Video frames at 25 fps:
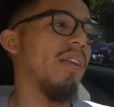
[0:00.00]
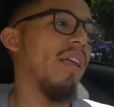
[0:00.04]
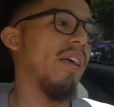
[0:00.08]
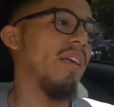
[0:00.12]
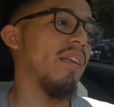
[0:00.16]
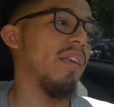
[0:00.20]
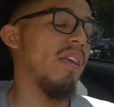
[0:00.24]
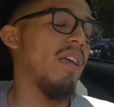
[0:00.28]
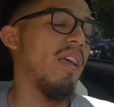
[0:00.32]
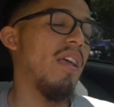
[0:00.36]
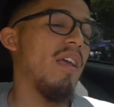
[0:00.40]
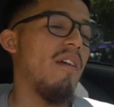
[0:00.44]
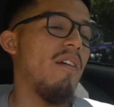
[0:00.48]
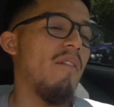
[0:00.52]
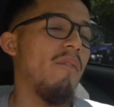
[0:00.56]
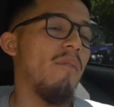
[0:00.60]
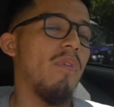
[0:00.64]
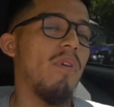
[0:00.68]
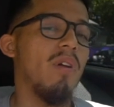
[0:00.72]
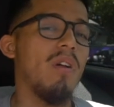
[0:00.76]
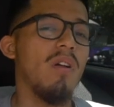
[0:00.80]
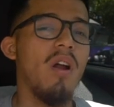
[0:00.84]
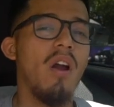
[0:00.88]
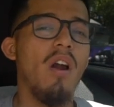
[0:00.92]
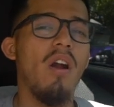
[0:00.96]
Like,
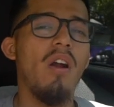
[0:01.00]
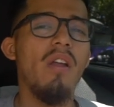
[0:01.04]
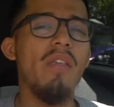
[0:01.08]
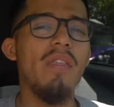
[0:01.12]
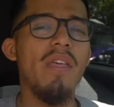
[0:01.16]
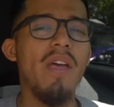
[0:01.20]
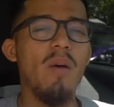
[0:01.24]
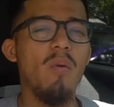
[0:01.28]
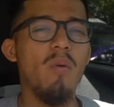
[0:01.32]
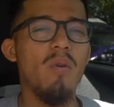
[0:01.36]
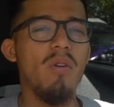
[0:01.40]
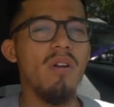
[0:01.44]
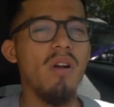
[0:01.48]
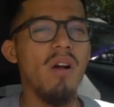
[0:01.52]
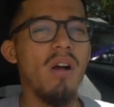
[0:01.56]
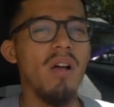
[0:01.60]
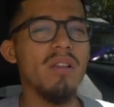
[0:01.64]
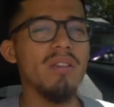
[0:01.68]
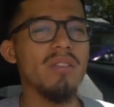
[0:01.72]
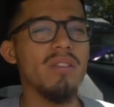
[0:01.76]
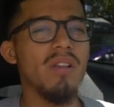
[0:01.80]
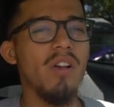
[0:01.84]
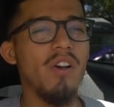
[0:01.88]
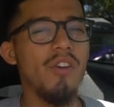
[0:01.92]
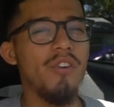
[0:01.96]
for a car that will
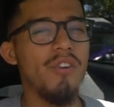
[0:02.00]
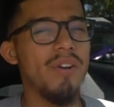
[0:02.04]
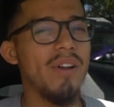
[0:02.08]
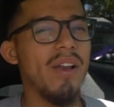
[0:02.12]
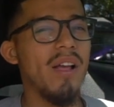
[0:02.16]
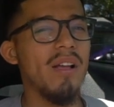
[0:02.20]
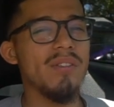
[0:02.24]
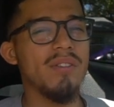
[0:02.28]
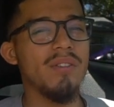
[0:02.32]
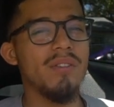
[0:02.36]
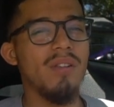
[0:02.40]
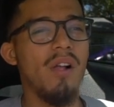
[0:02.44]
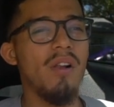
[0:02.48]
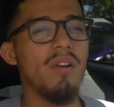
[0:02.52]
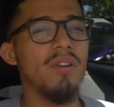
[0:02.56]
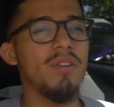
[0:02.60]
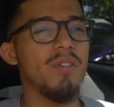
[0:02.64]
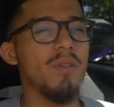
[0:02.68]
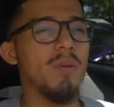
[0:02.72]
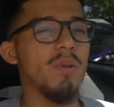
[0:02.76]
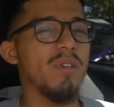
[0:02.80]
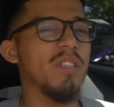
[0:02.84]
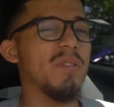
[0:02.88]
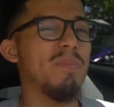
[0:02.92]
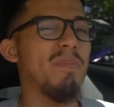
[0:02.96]
cost $100,000,
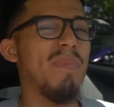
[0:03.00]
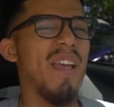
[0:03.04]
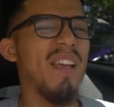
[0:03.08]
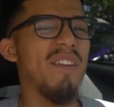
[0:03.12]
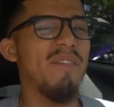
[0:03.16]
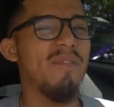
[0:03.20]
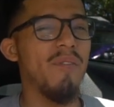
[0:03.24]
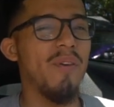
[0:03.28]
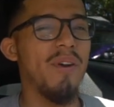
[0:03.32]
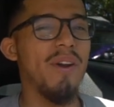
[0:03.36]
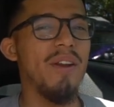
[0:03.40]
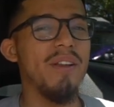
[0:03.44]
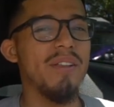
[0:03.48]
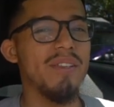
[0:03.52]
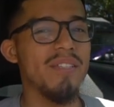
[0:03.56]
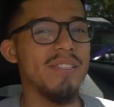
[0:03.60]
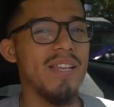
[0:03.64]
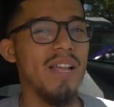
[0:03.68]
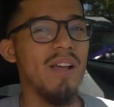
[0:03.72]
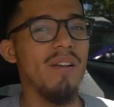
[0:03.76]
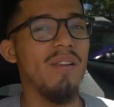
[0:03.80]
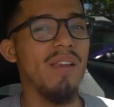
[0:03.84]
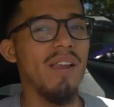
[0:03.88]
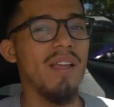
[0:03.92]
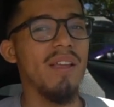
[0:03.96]
you expect for it to
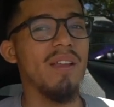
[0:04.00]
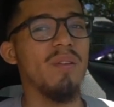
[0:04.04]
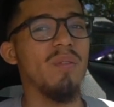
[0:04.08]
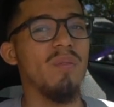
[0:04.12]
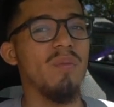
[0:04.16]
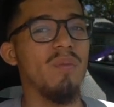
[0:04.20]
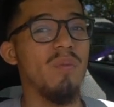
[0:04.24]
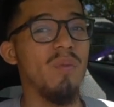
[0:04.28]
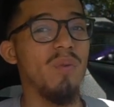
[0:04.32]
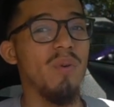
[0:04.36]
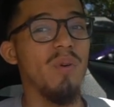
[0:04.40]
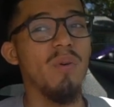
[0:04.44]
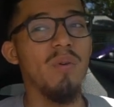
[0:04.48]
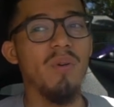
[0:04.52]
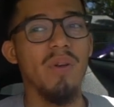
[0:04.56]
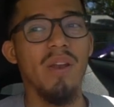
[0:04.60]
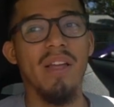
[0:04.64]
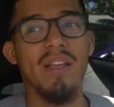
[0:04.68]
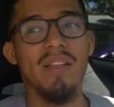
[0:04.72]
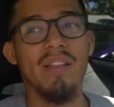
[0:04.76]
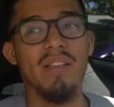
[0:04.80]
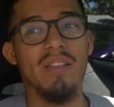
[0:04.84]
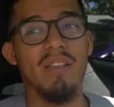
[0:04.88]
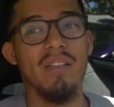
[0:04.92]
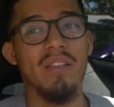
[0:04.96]
sound like real,
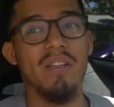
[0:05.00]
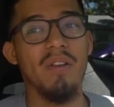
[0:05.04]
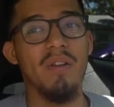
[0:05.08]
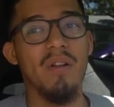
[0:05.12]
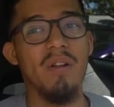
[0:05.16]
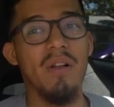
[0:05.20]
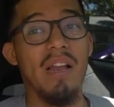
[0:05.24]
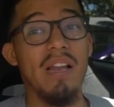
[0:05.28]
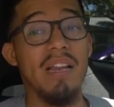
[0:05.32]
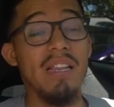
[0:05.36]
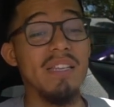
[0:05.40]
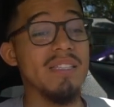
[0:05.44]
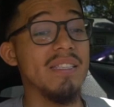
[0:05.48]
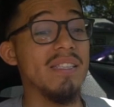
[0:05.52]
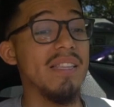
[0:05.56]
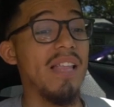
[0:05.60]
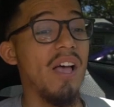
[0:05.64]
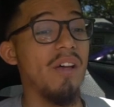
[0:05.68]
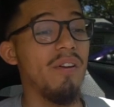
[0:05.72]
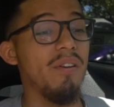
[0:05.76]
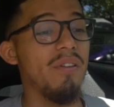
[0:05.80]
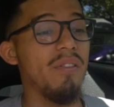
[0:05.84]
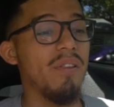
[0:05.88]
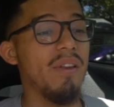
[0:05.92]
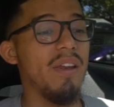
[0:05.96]
like, you know, at least
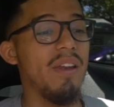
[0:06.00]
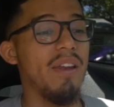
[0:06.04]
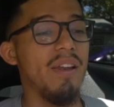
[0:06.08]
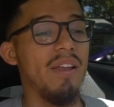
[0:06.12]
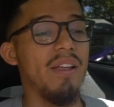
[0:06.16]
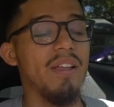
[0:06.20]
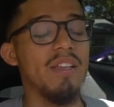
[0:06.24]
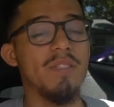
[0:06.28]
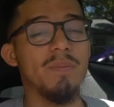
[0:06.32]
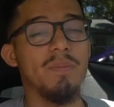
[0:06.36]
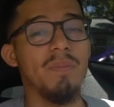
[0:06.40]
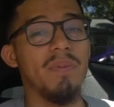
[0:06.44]
louder than it is.